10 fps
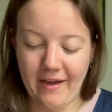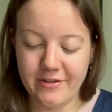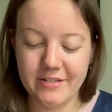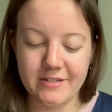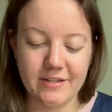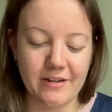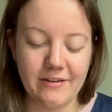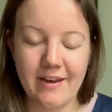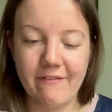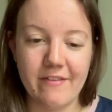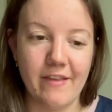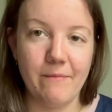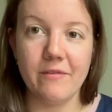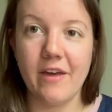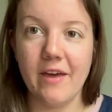just never
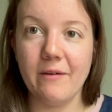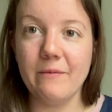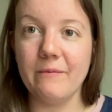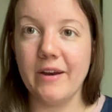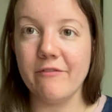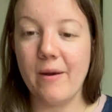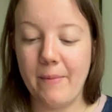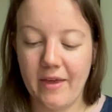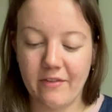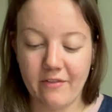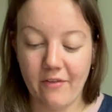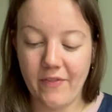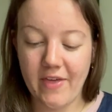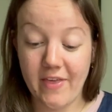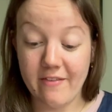seem to, whenever I pick
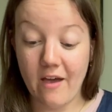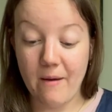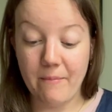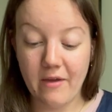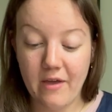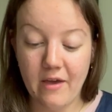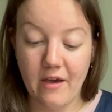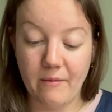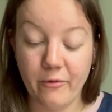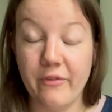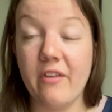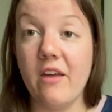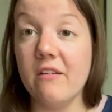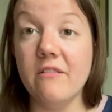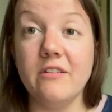this up, I'm always
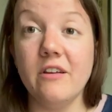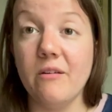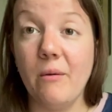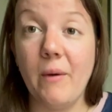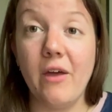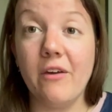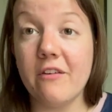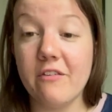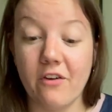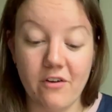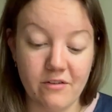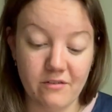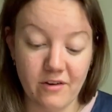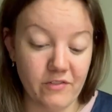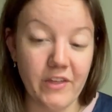like, oh, I don't know where my hook's
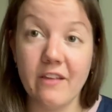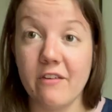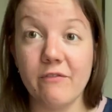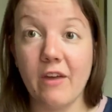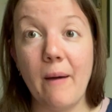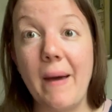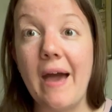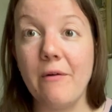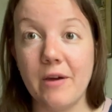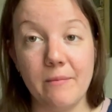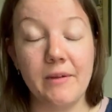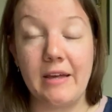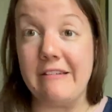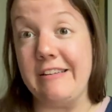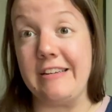gone, and things have come out, and I'm
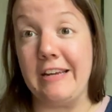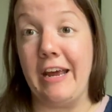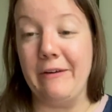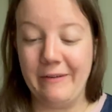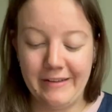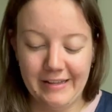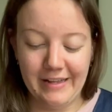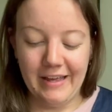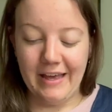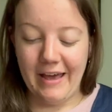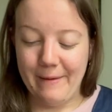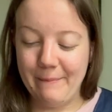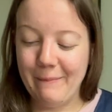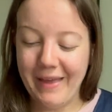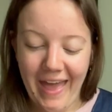like, I don't
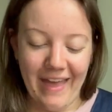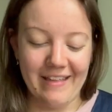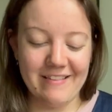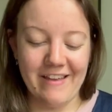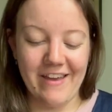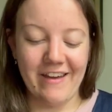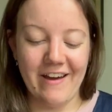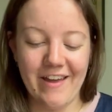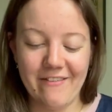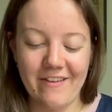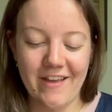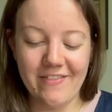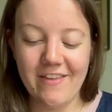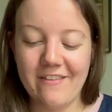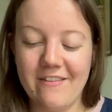know. So I have started
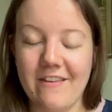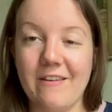this